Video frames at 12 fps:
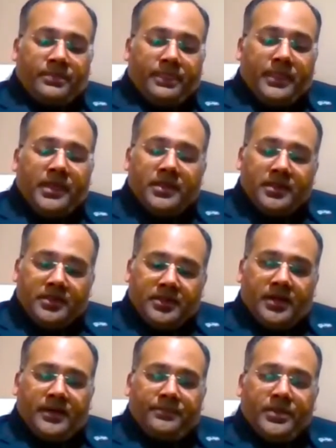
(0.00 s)
in
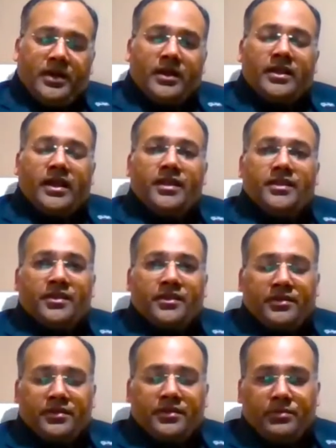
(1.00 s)
India are getting
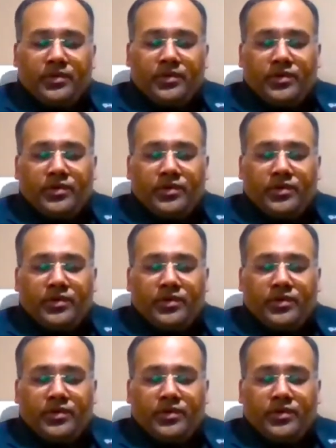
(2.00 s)
remote,